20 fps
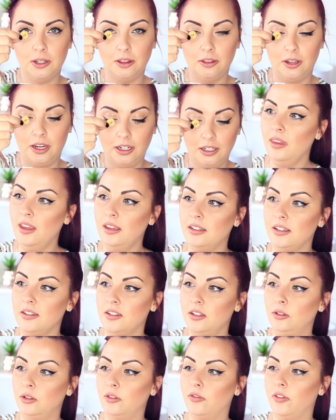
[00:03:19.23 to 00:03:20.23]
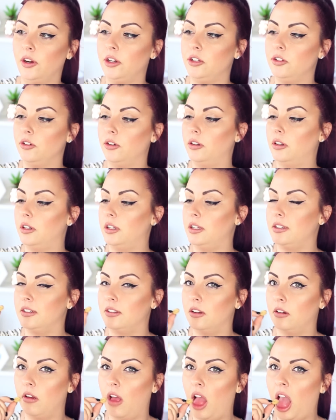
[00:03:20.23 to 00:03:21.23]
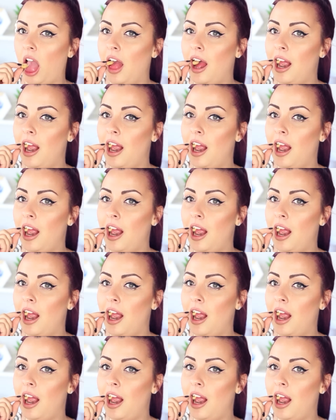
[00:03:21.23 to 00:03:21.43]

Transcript: And like, it doesn't look very donutty, so